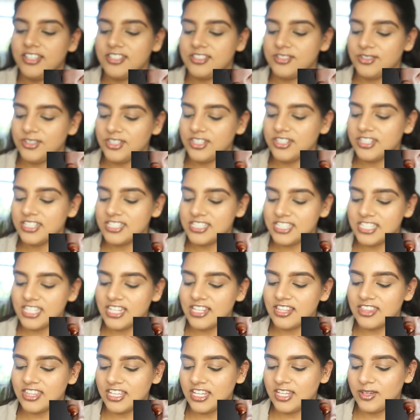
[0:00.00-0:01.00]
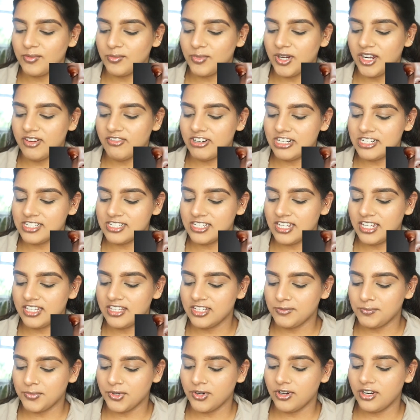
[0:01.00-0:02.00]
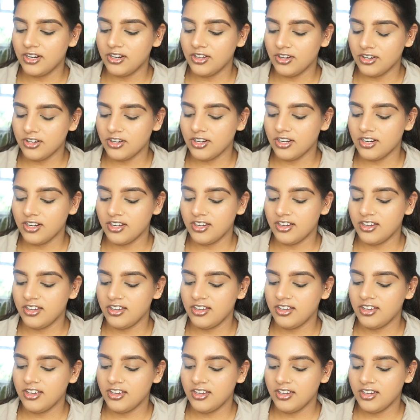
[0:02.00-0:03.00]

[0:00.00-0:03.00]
so you can see a theme where it's like they put a lot of colour